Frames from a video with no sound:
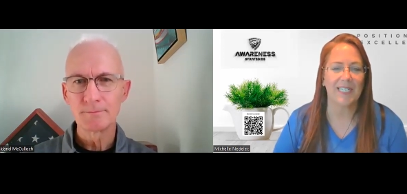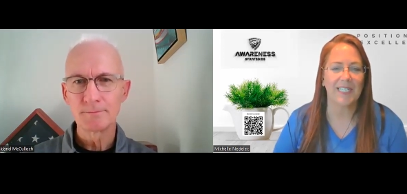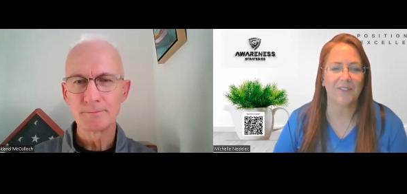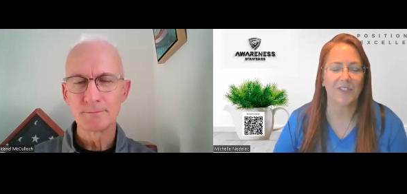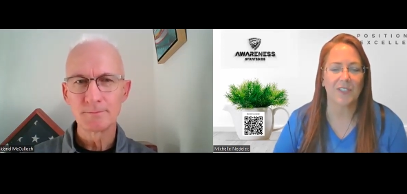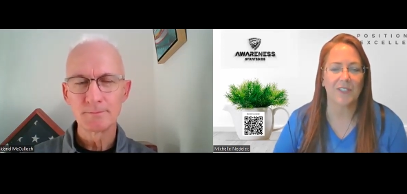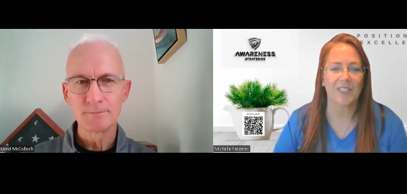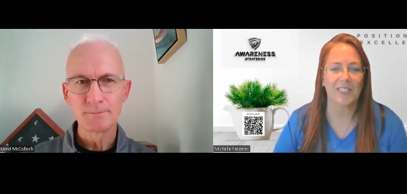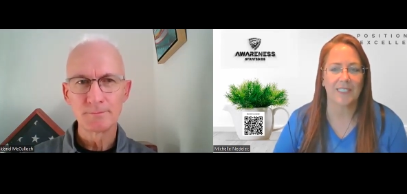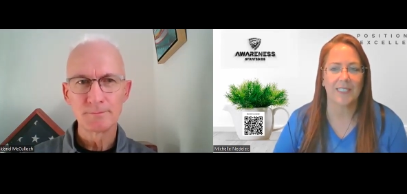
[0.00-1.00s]
Speaker 1: idea of
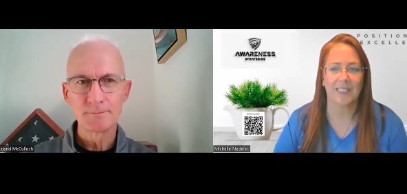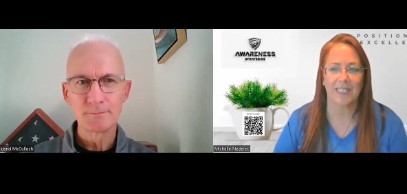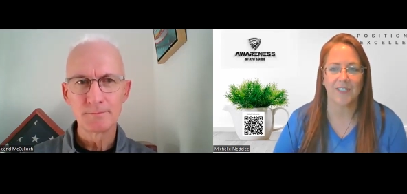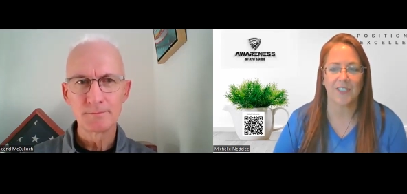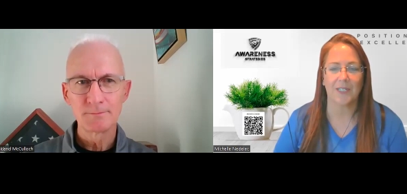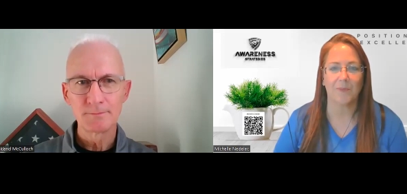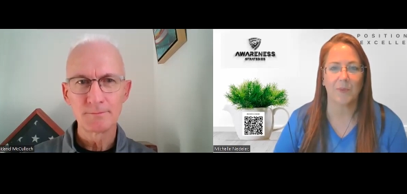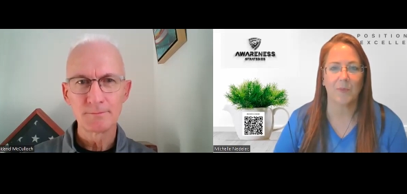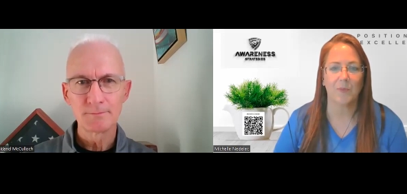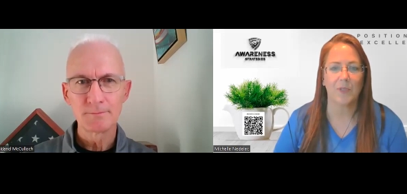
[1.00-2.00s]
servant leadership.
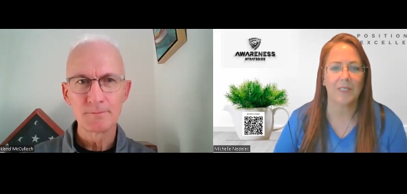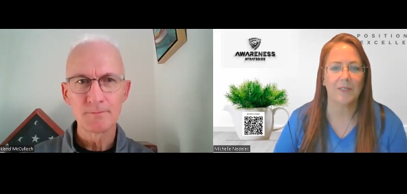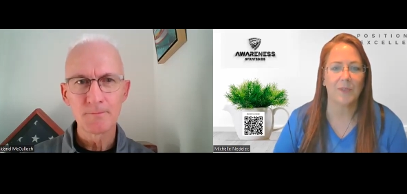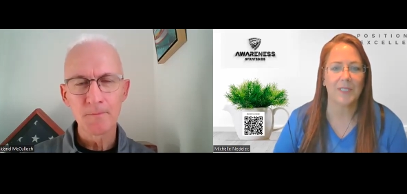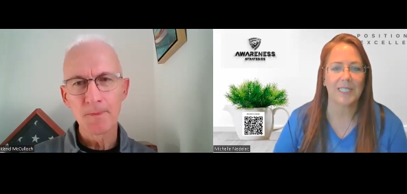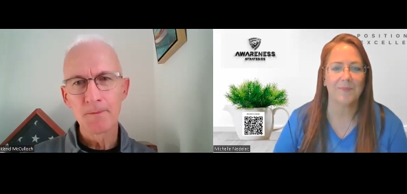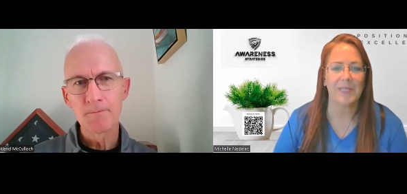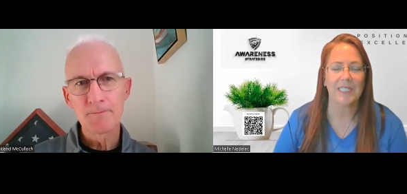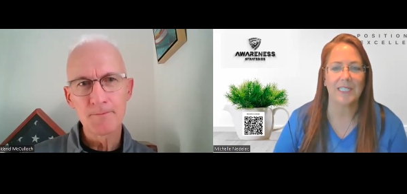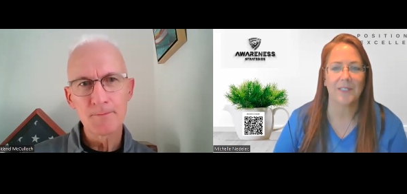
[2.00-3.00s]
What do you, what does that
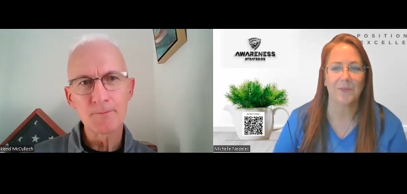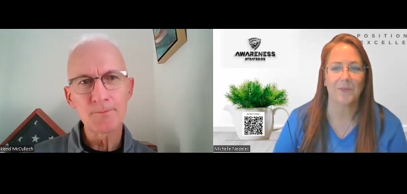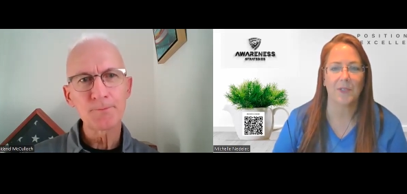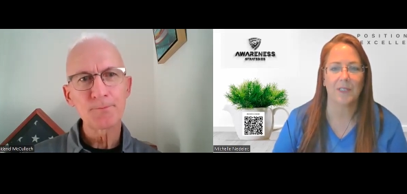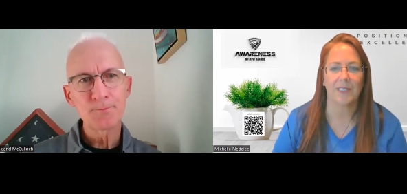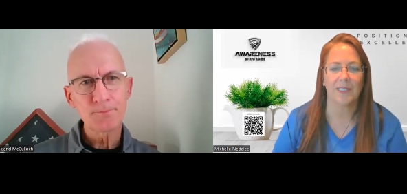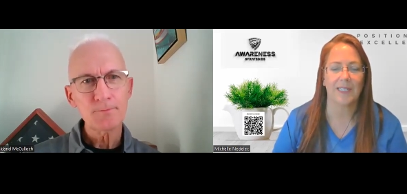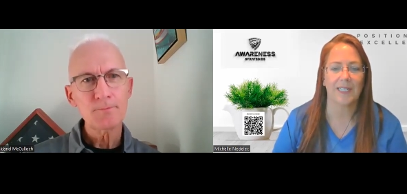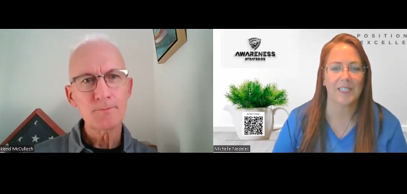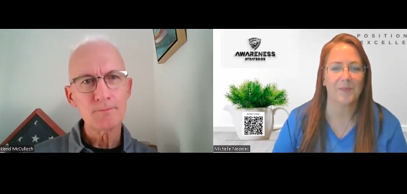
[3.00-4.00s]
mean to you, and what are the
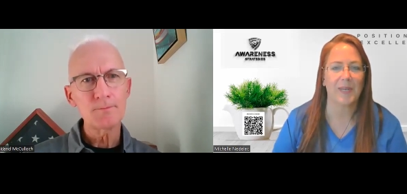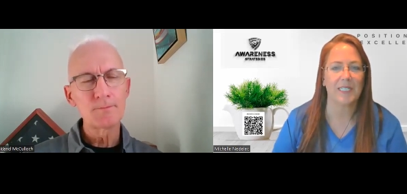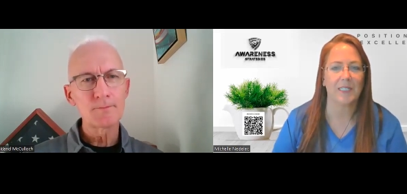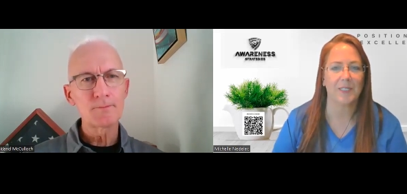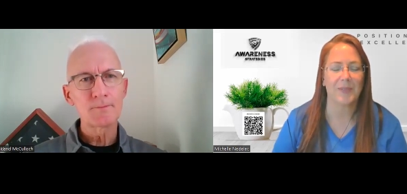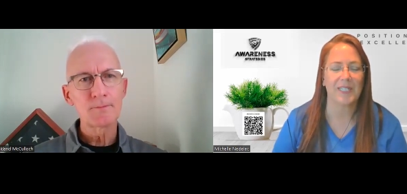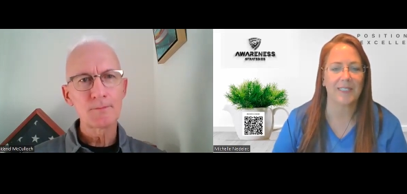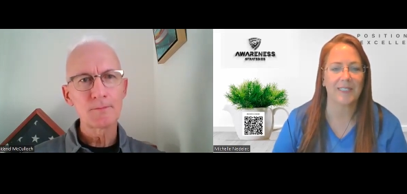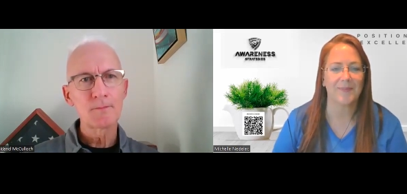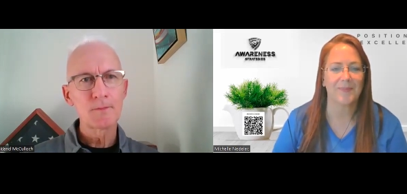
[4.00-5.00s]
kind of semantics
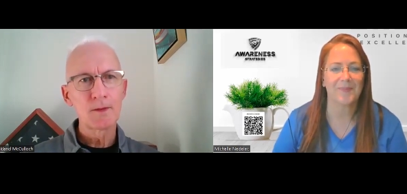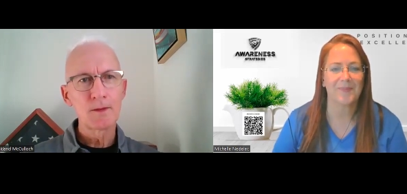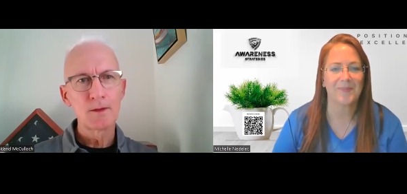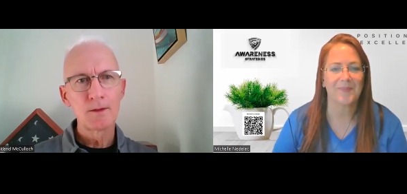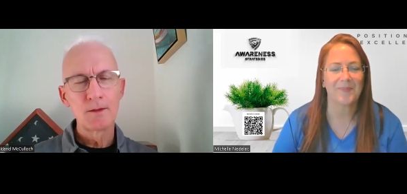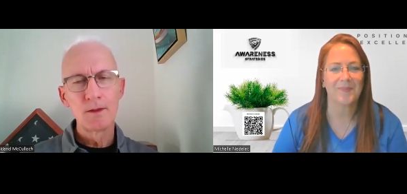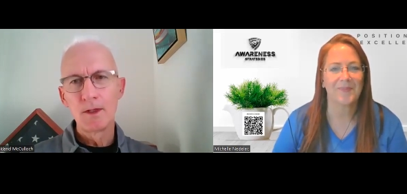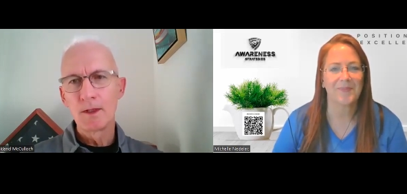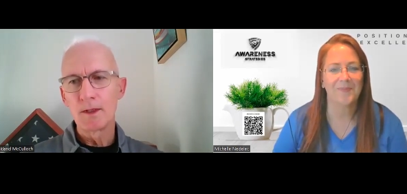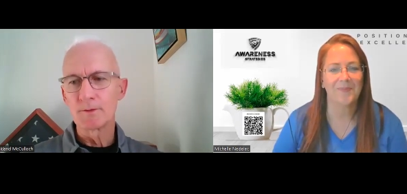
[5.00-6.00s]
behind it?
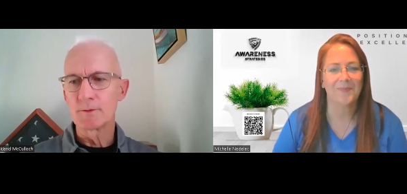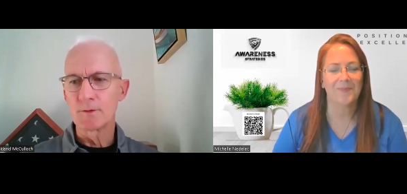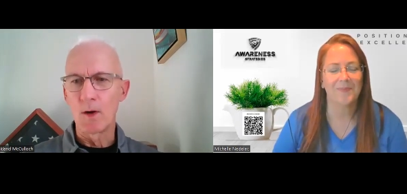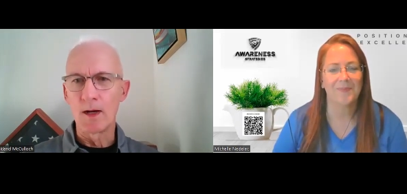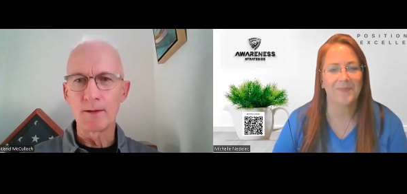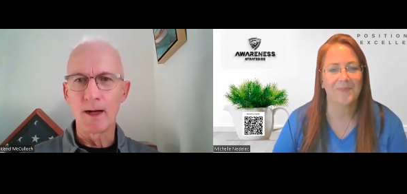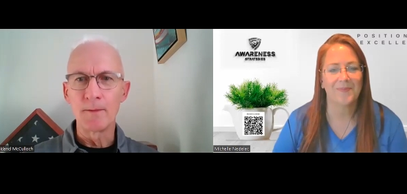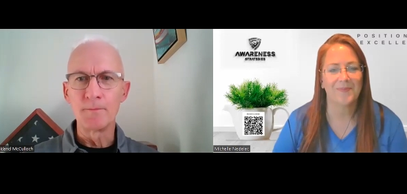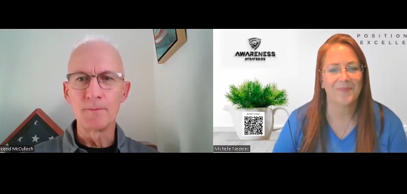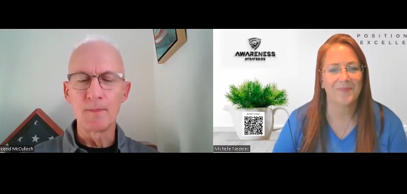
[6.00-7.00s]
Speaker 2: Yes. So I,
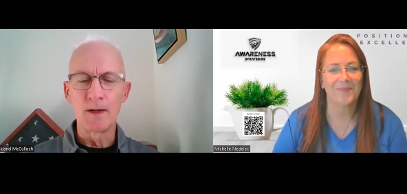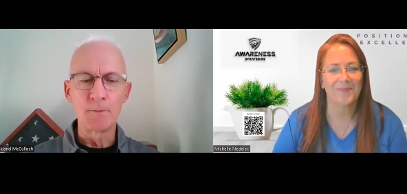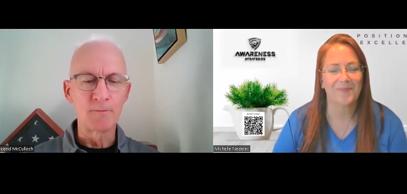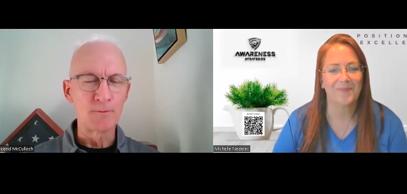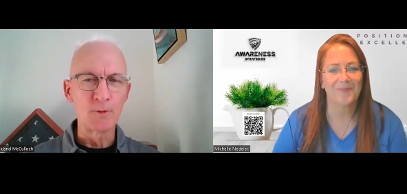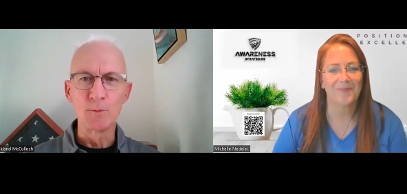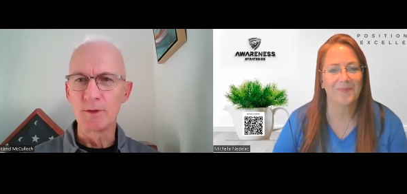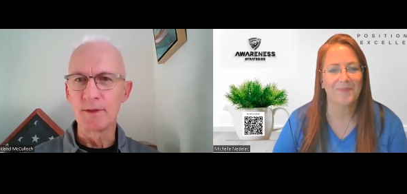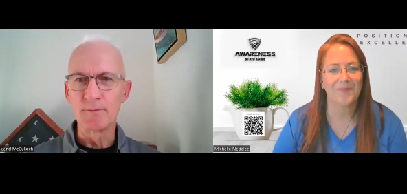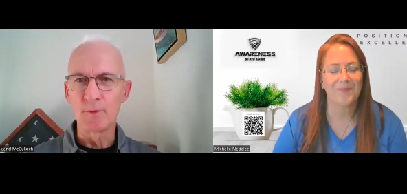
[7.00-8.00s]
I'm I'm a firm
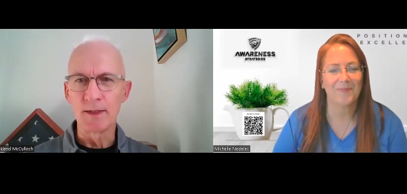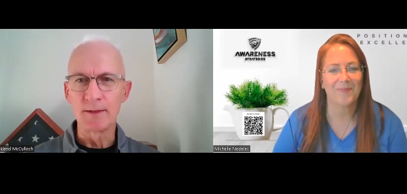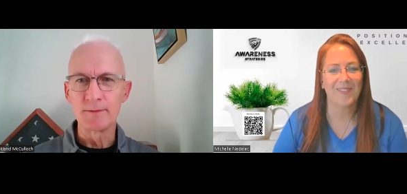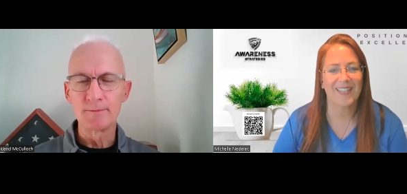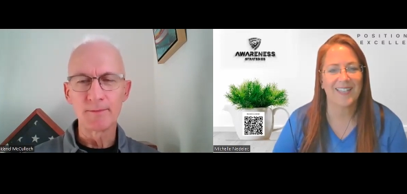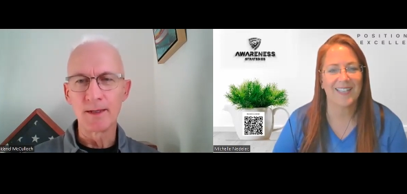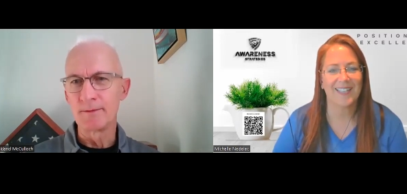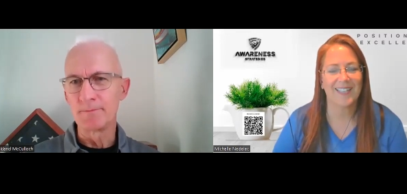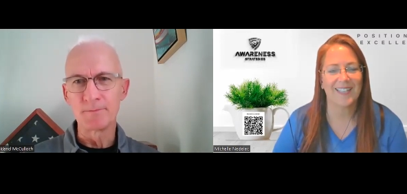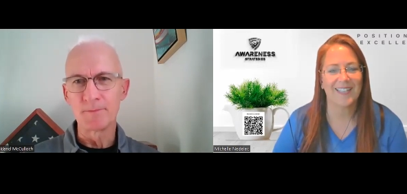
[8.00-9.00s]
believer that,
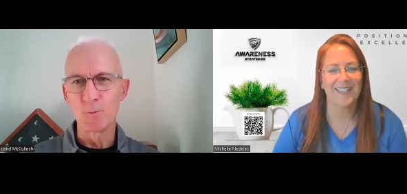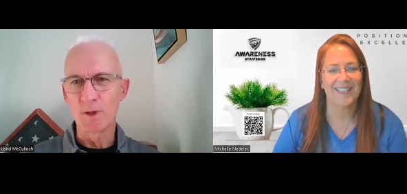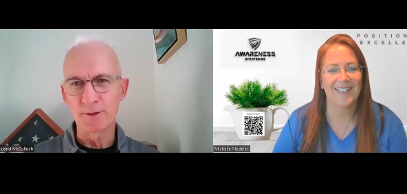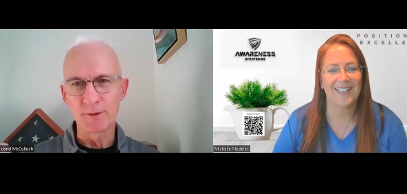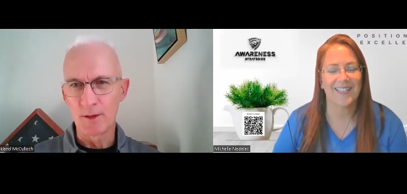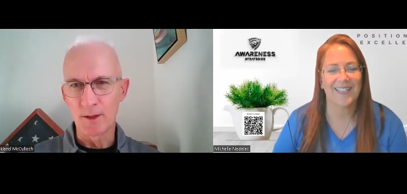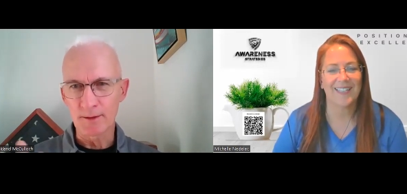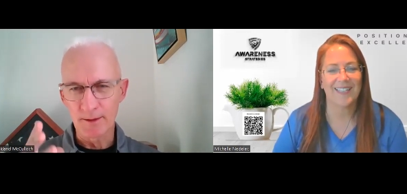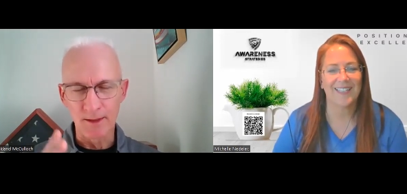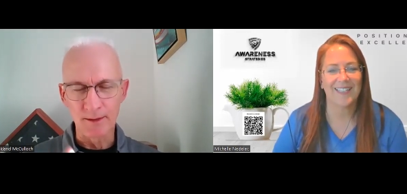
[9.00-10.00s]
and when I
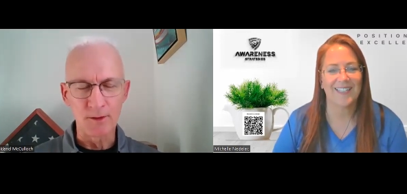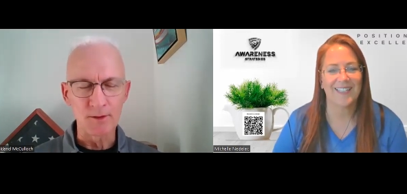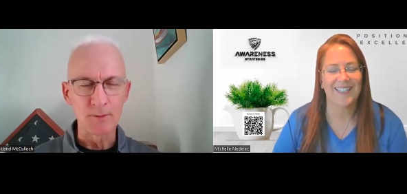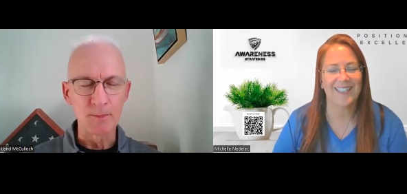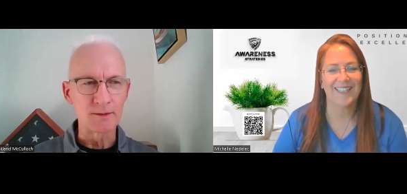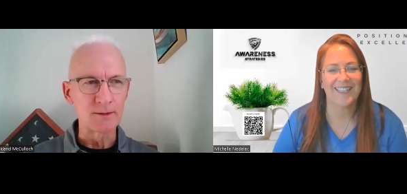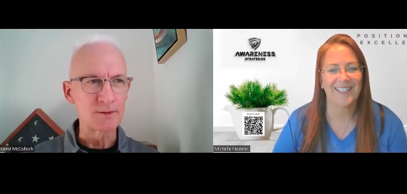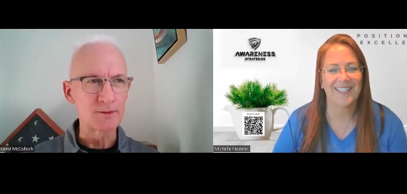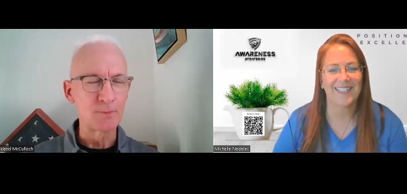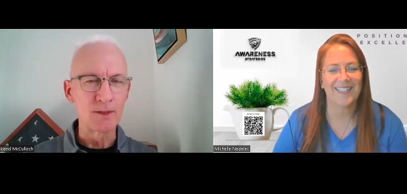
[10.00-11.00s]
talk, I talk about
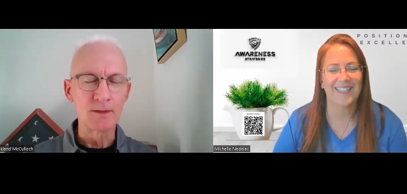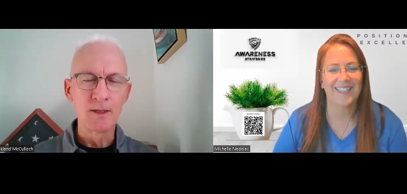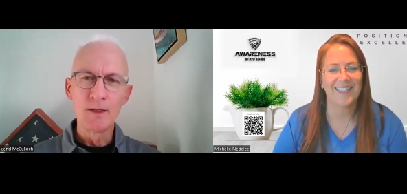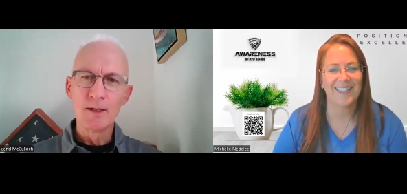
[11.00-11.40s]
this, but